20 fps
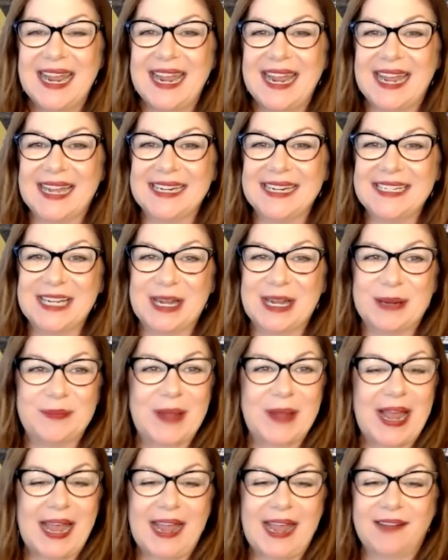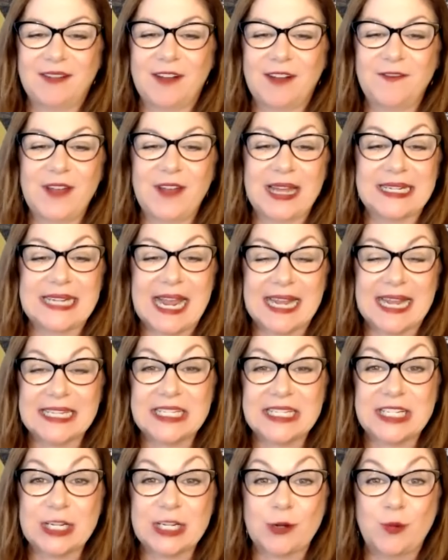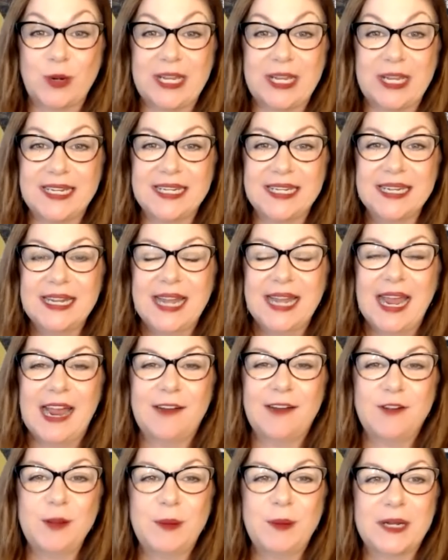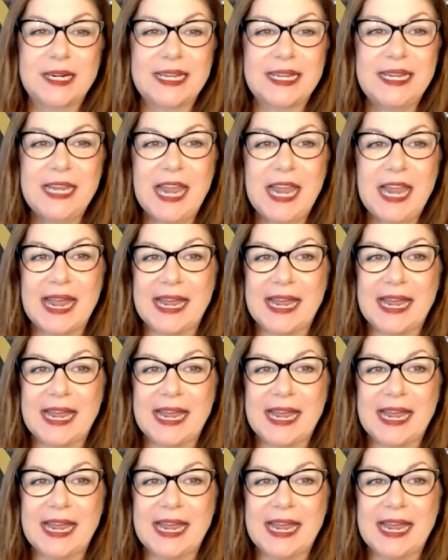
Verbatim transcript: And have a fantastic week, everybody.